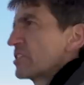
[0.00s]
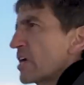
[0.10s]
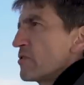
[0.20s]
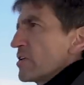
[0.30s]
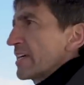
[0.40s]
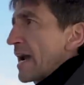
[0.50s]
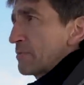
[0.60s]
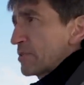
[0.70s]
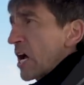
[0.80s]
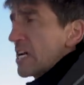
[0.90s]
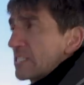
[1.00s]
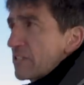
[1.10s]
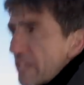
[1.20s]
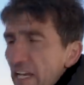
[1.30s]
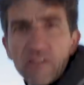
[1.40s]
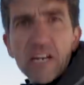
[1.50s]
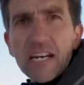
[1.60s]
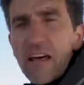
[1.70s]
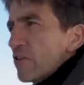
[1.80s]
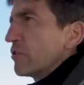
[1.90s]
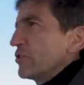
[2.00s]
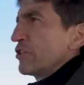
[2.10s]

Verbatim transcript: as though you capsize the thing if you didn't have those